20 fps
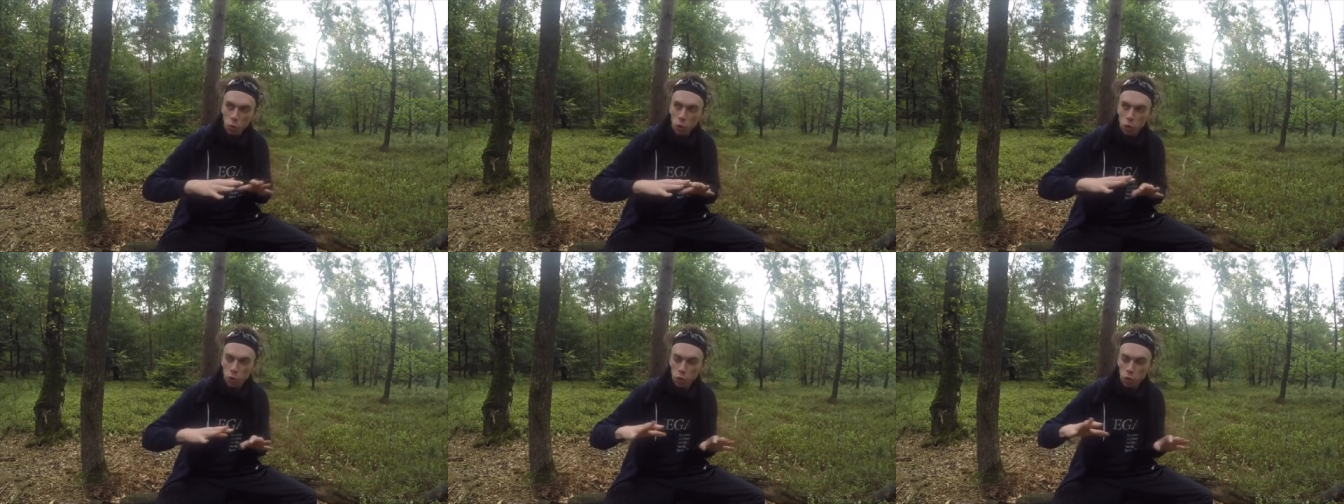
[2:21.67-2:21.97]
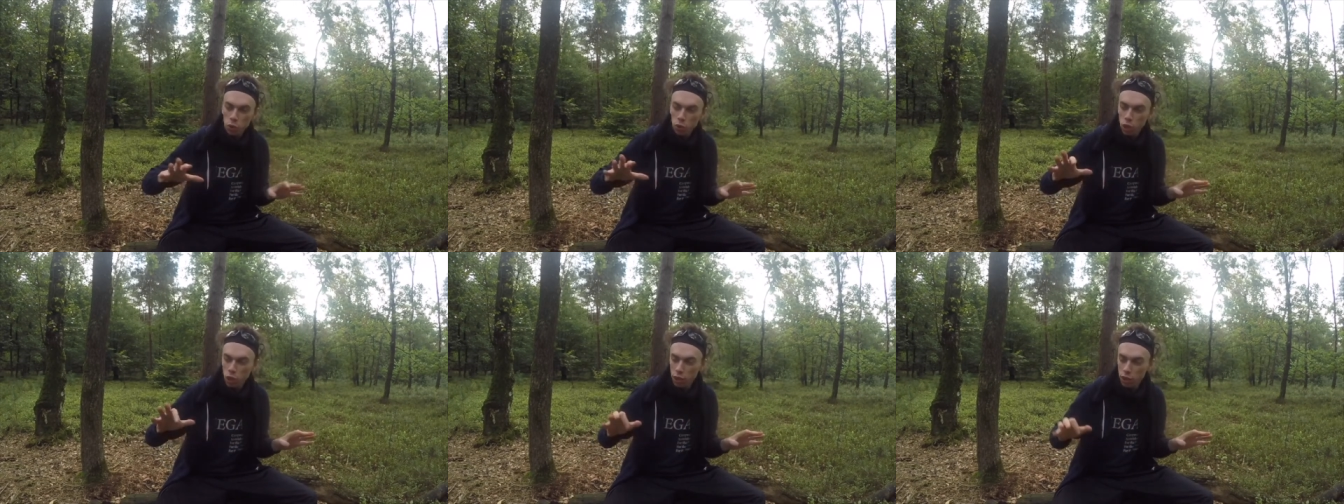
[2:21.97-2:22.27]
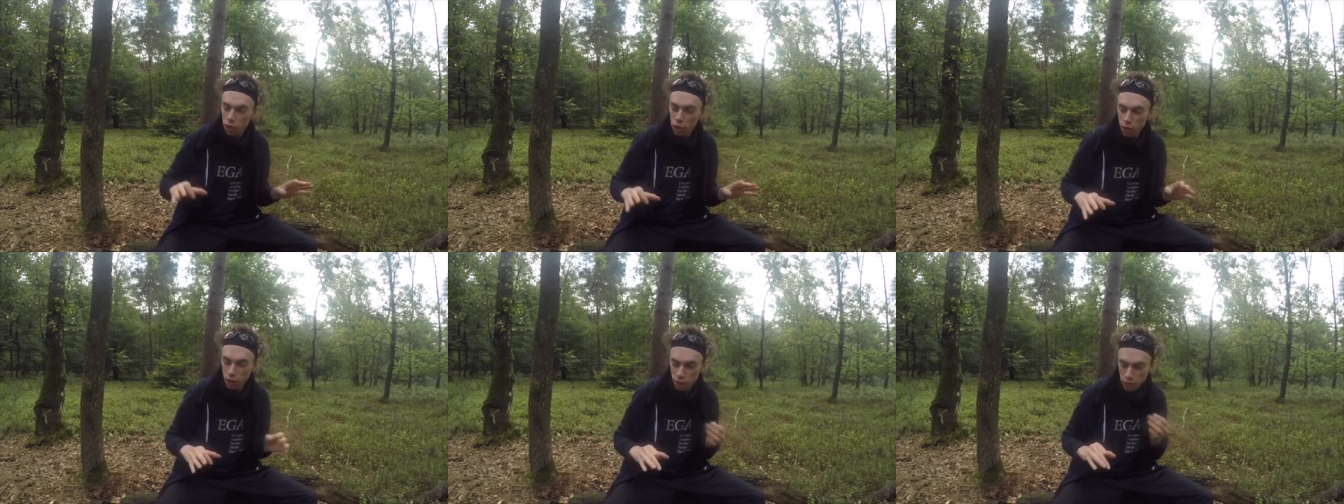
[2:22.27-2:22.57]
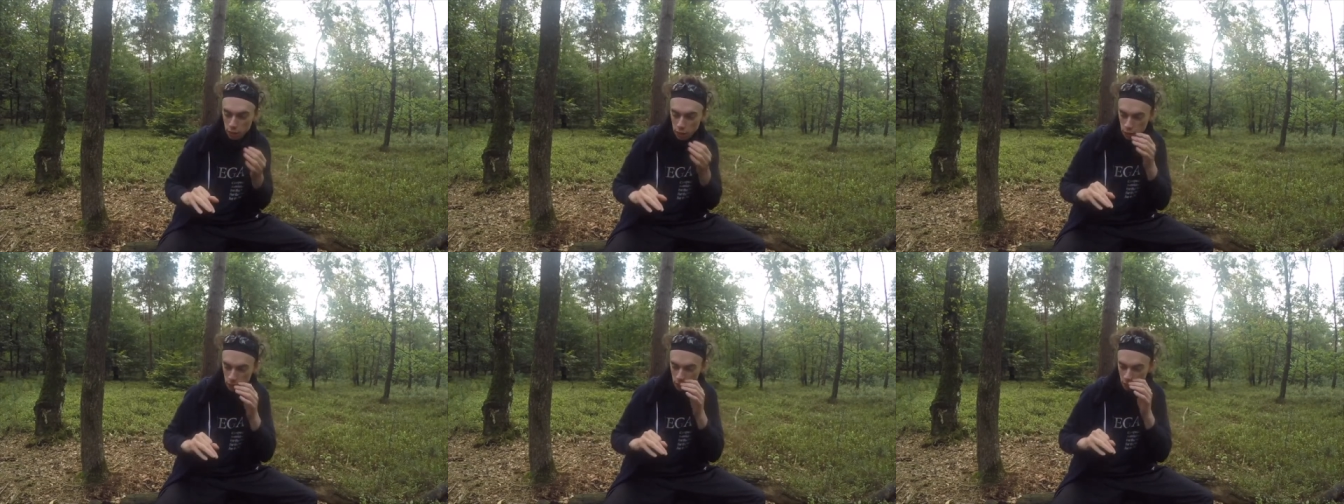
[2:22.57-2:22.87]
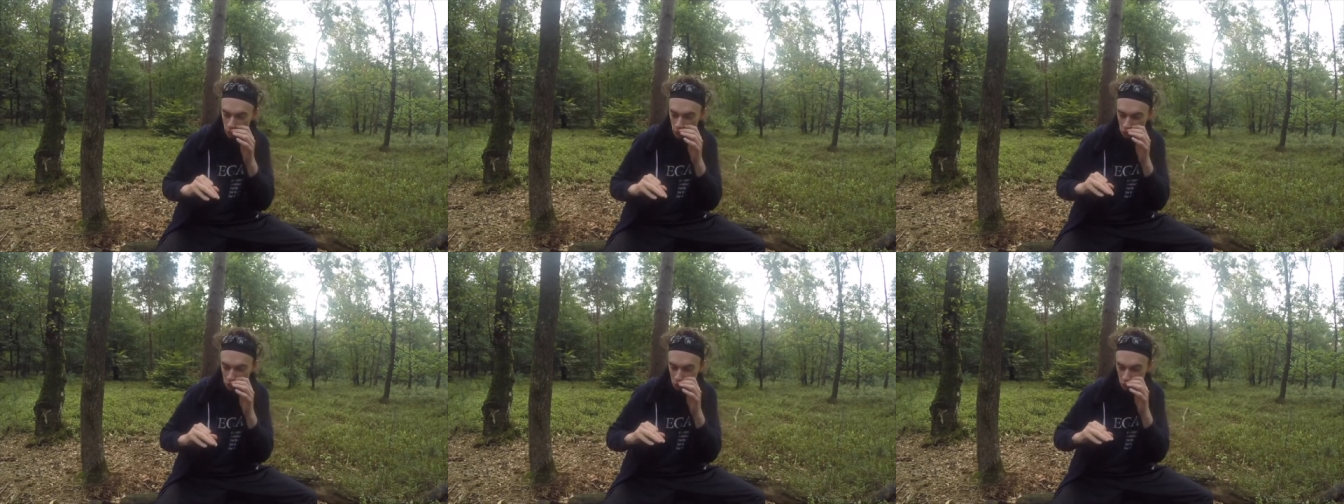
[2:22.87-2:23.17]
not take
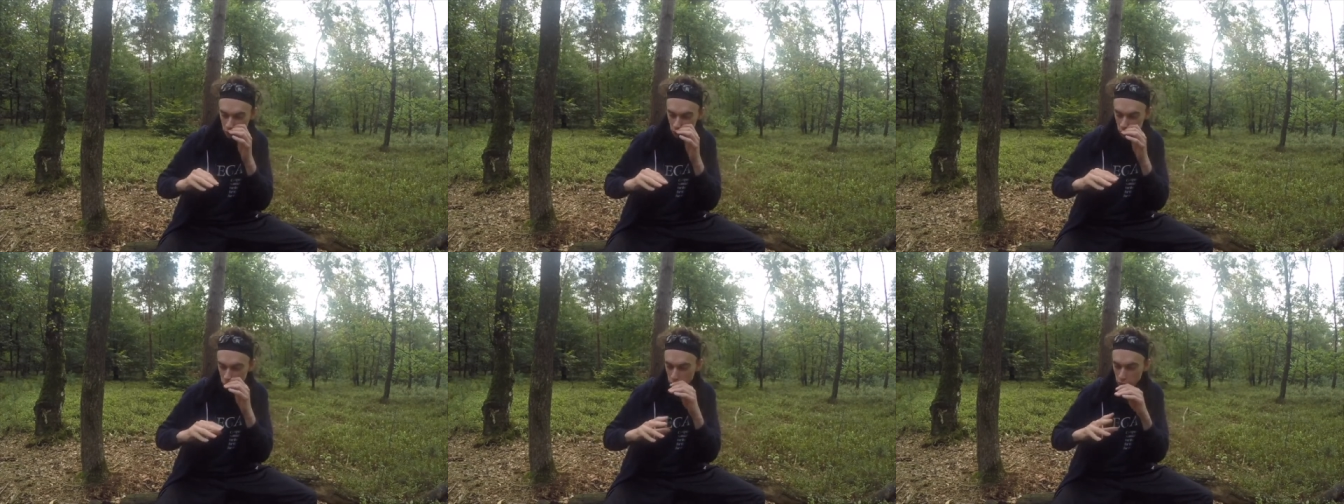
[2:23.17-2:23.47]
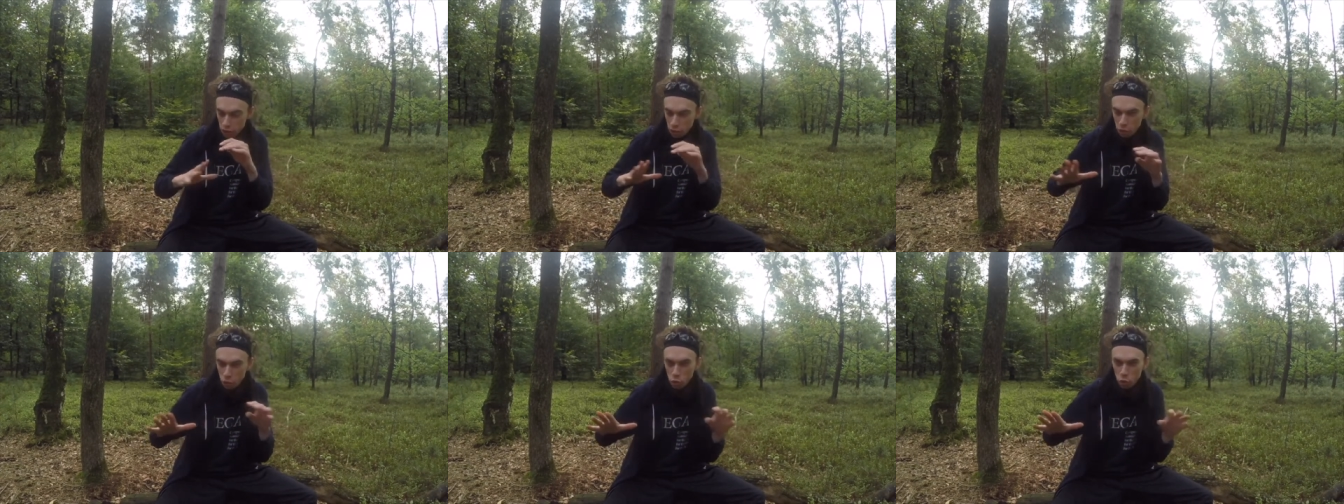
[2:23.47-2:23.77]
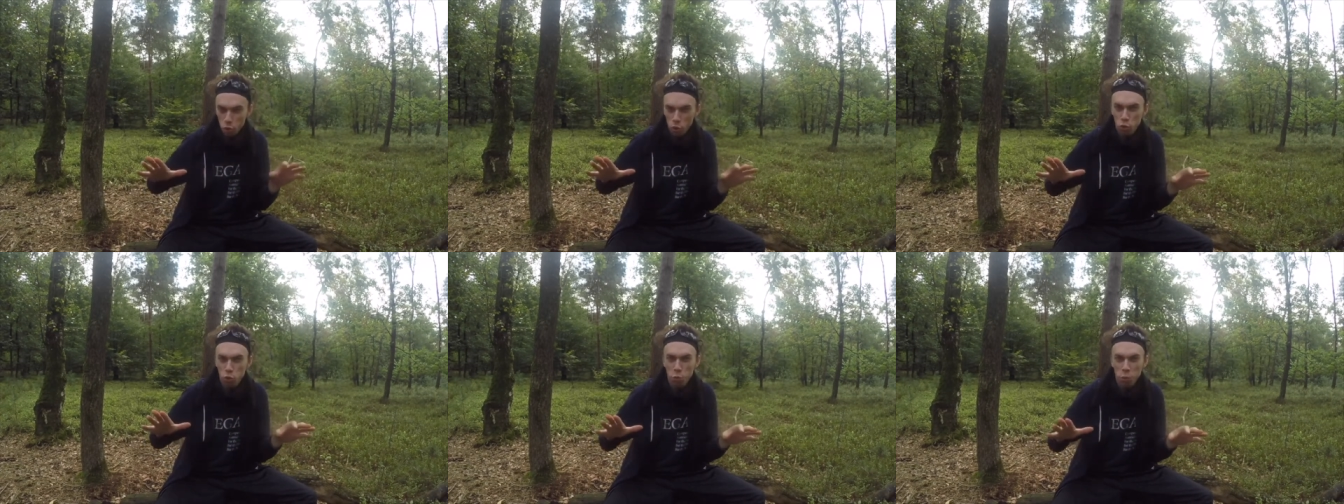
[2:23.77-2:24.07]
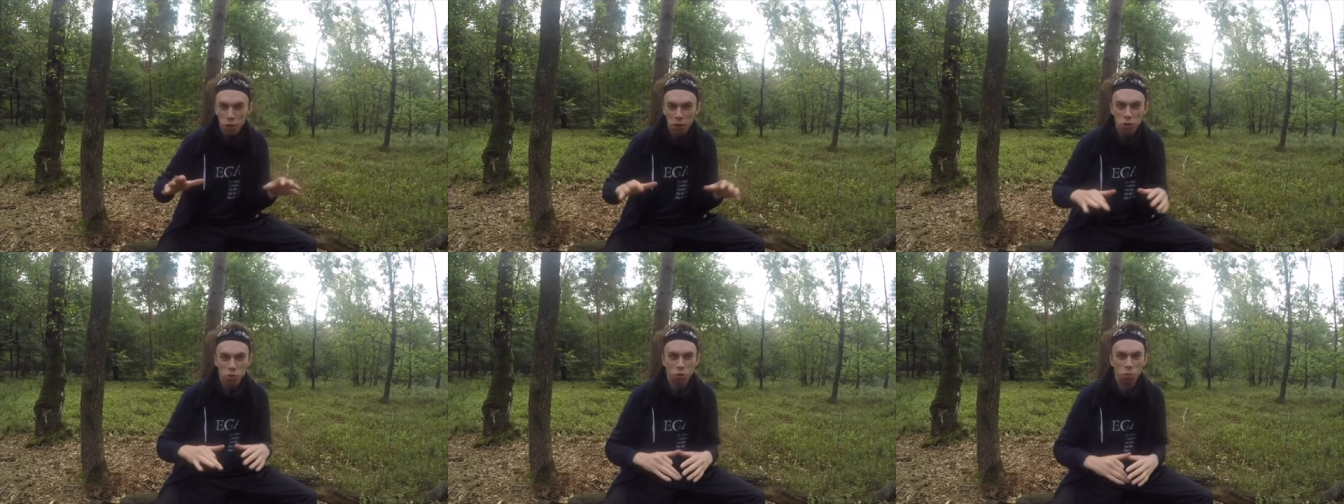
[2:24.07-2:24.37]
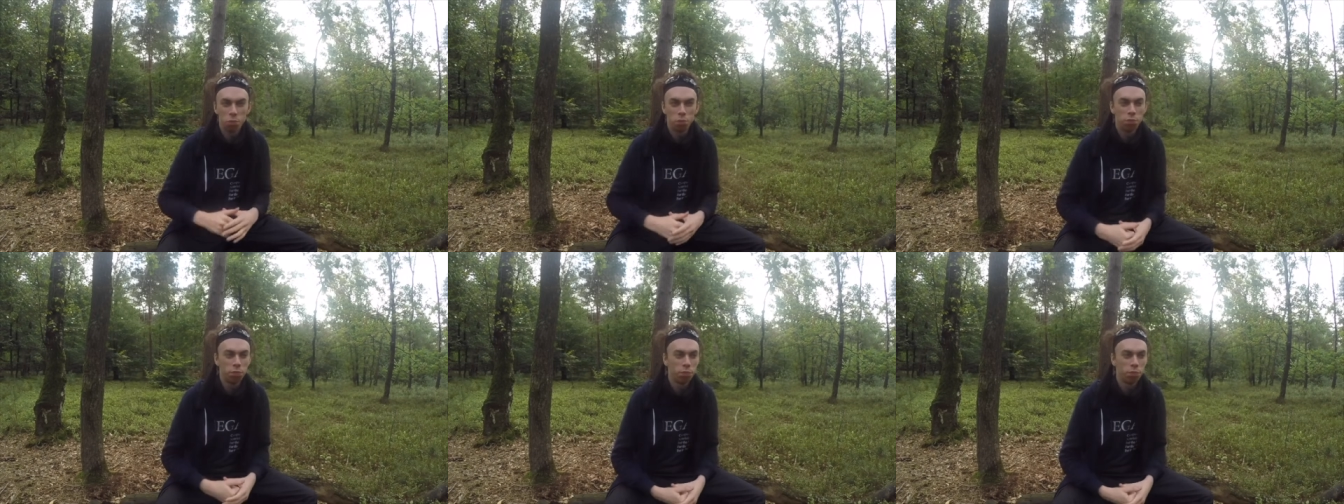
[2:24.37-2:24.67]
anything uh, in the whole spectrum.